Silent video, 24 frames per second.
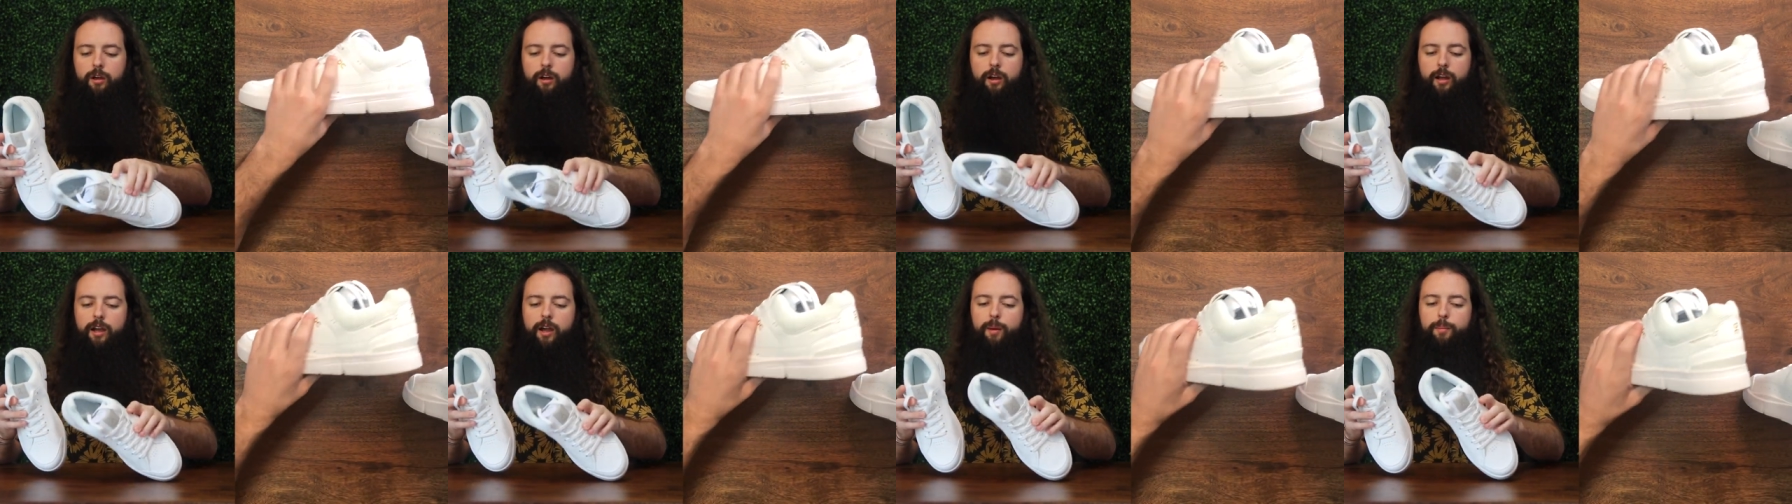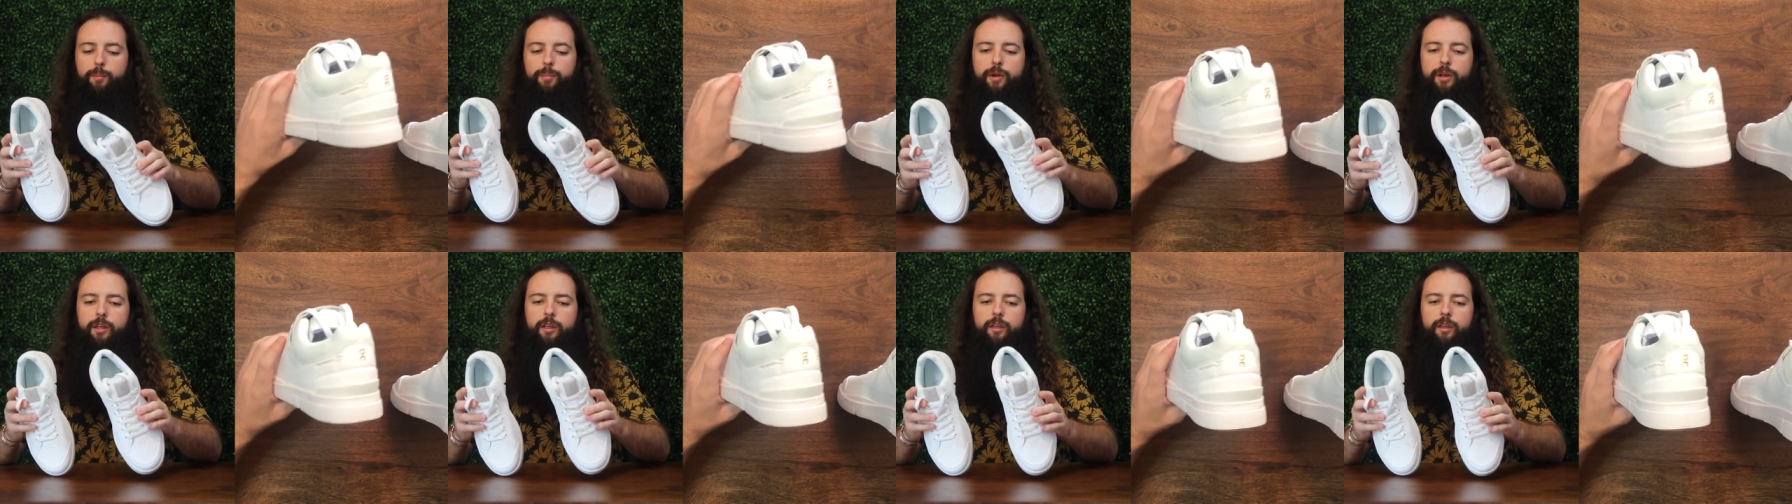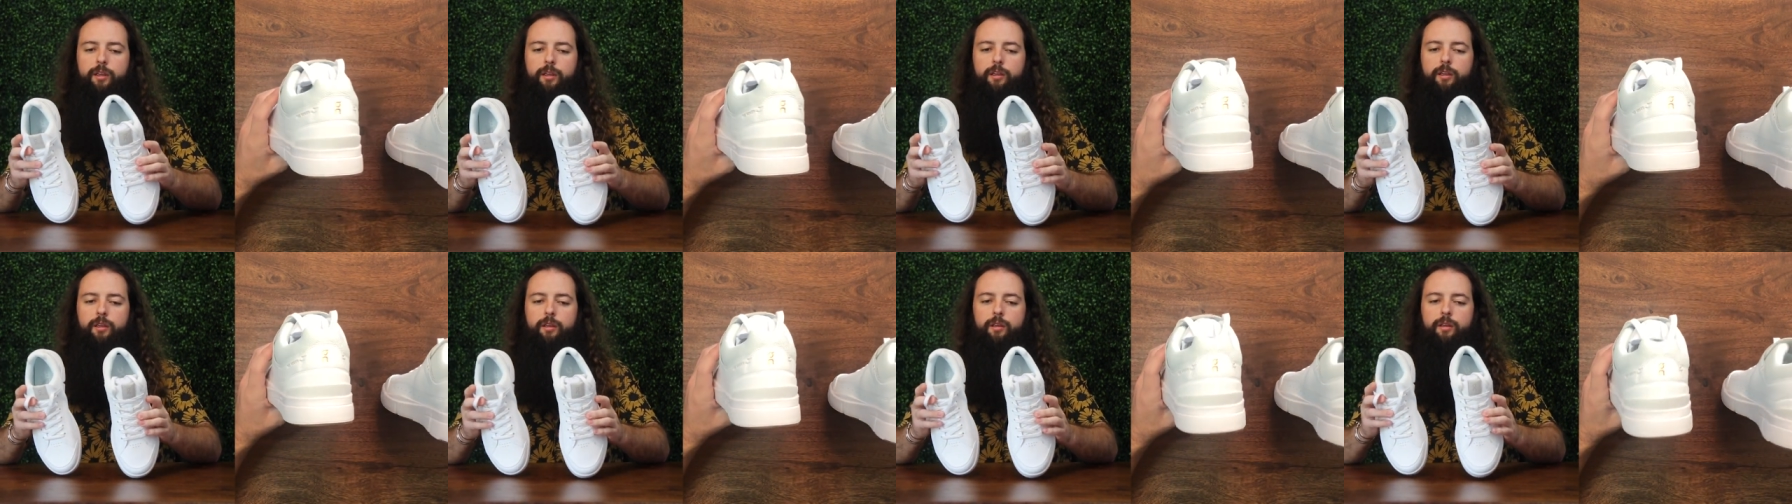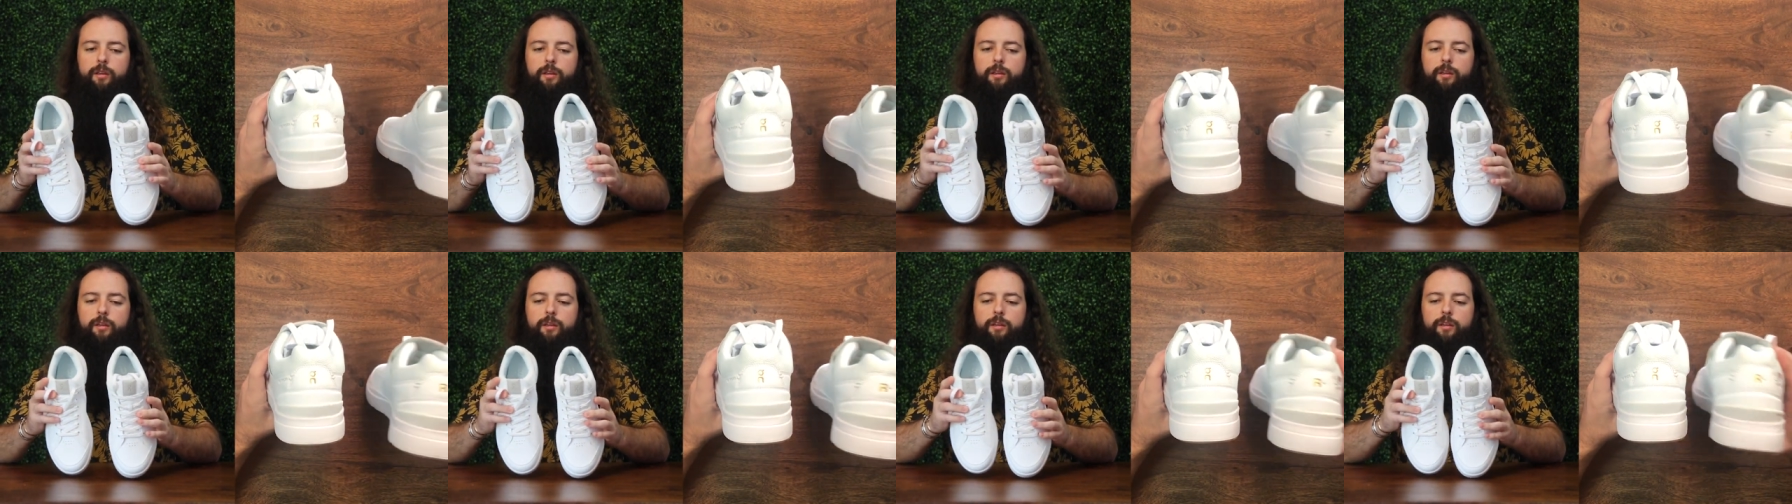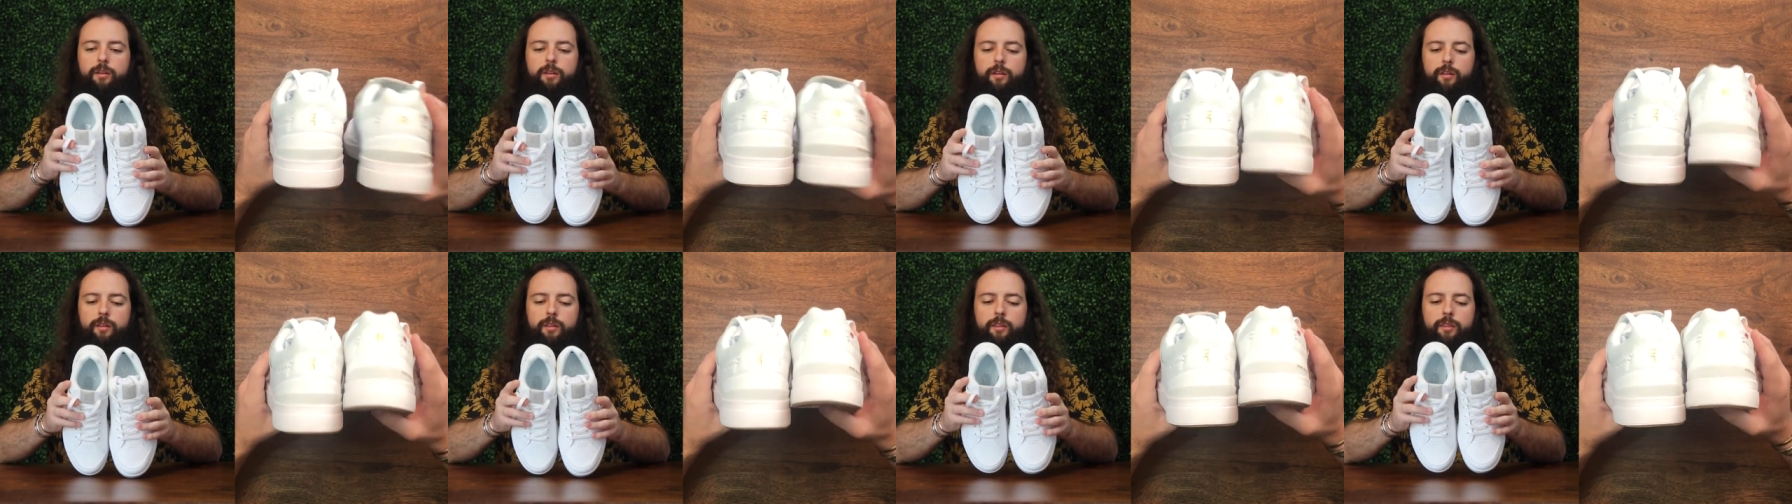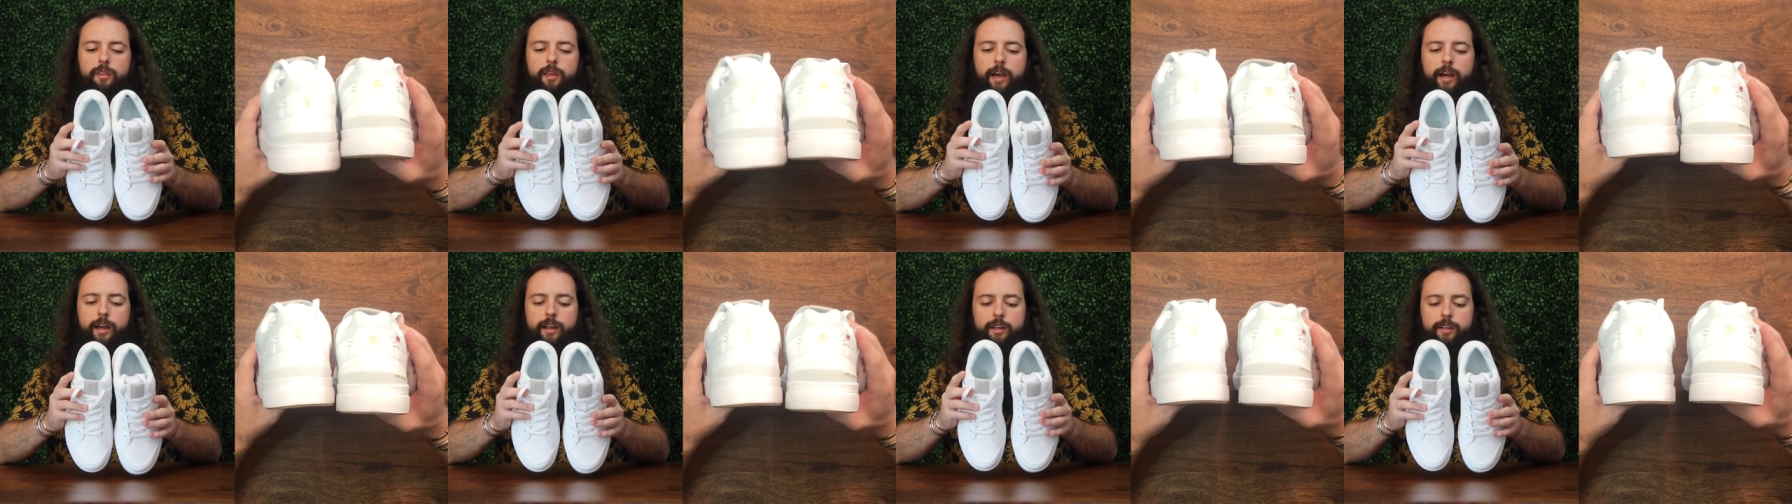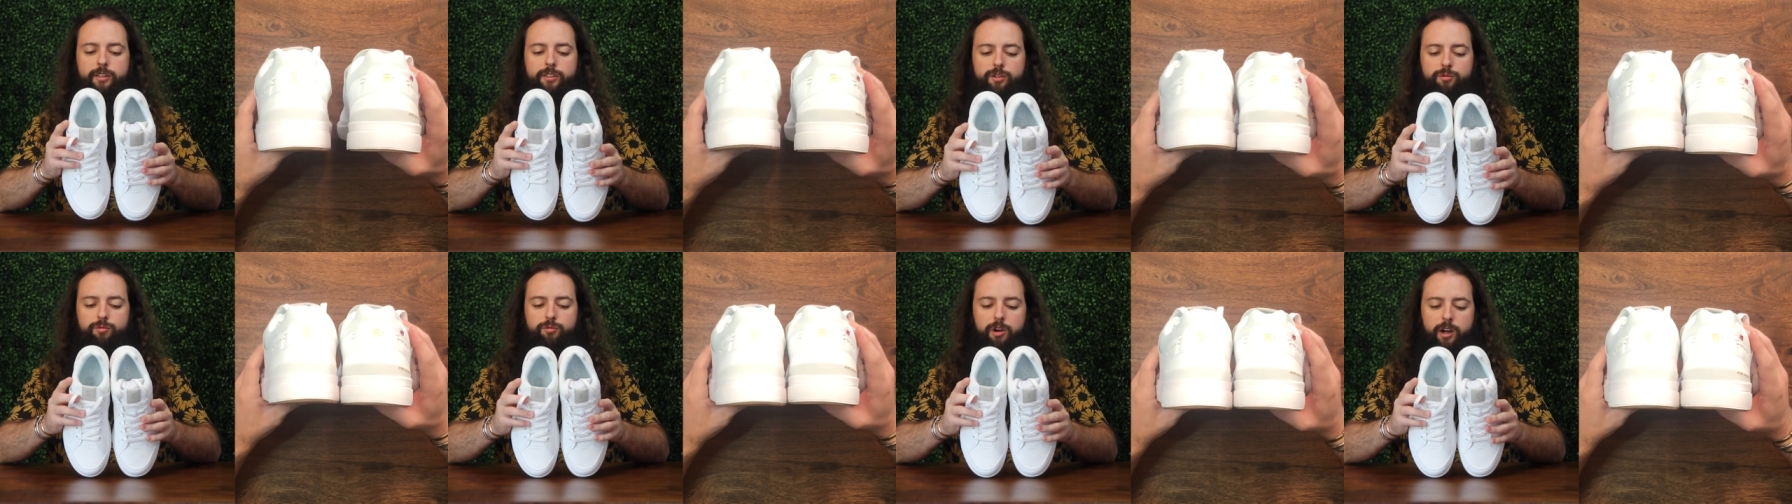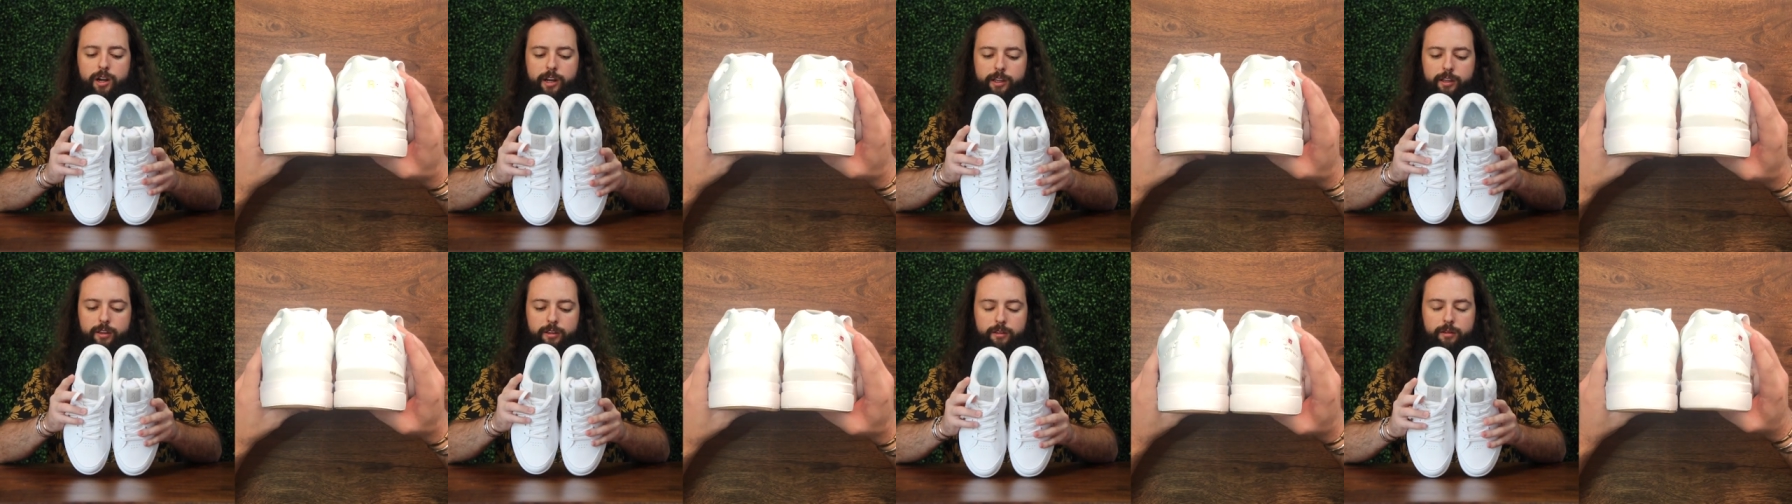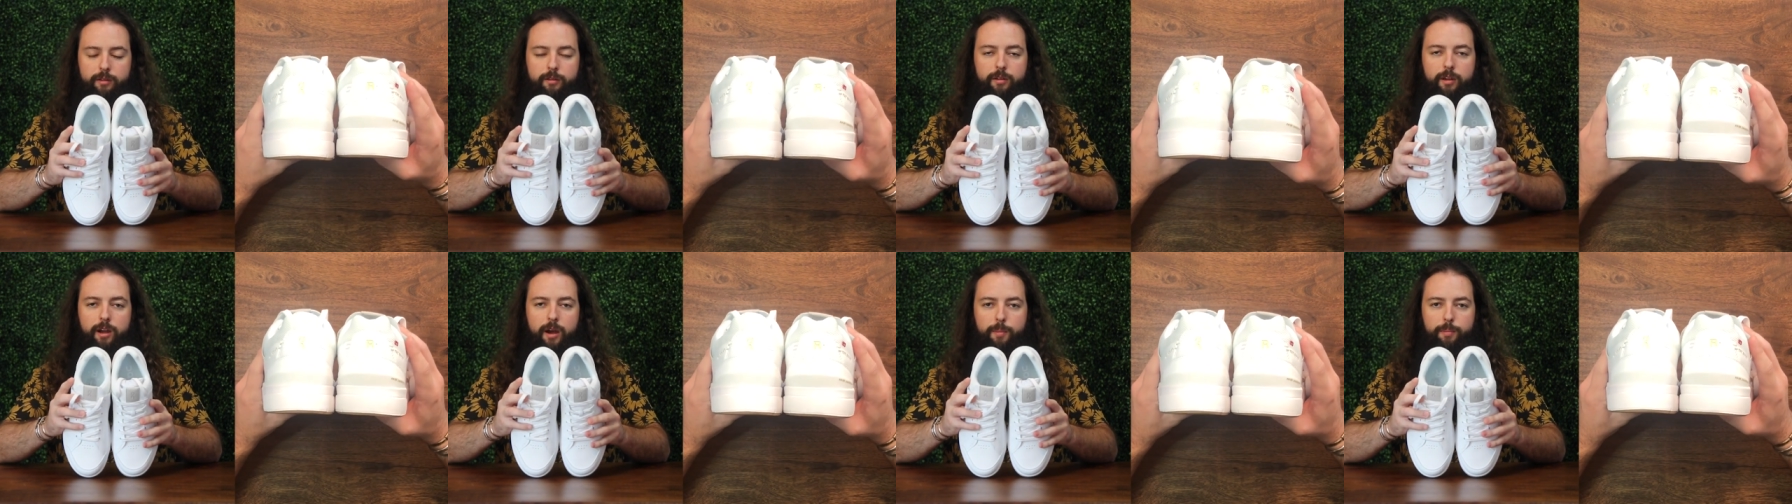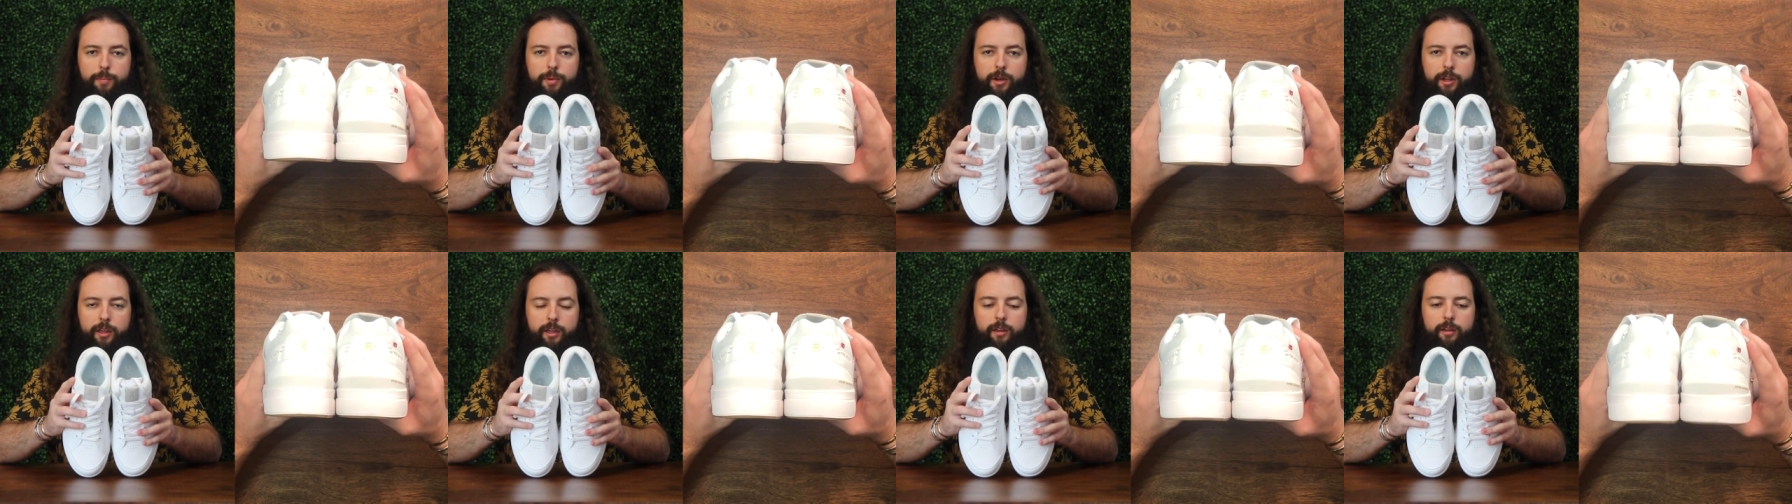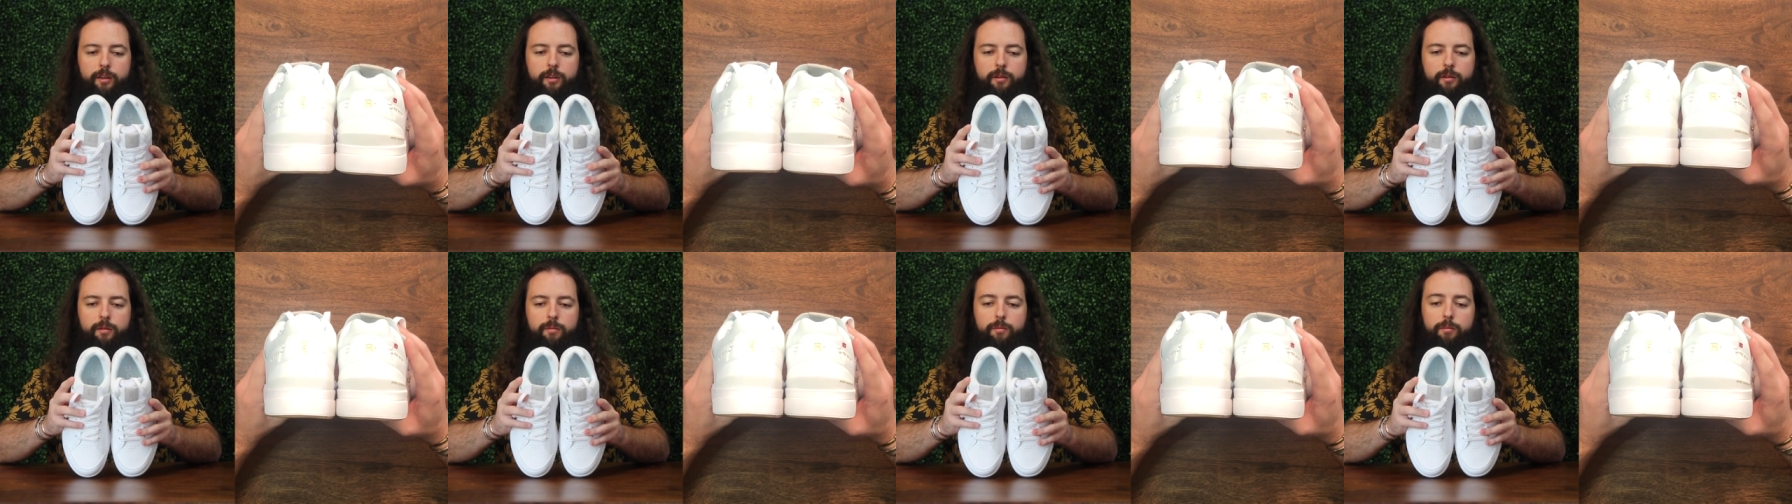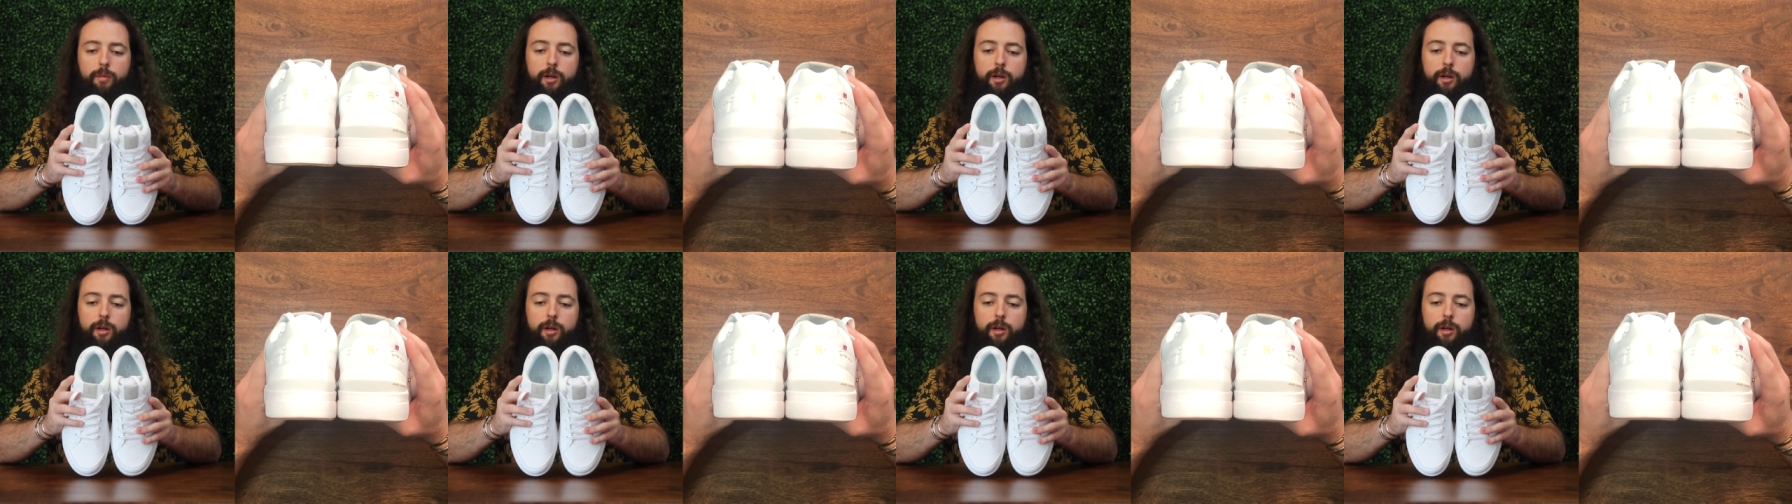a company that is a running company,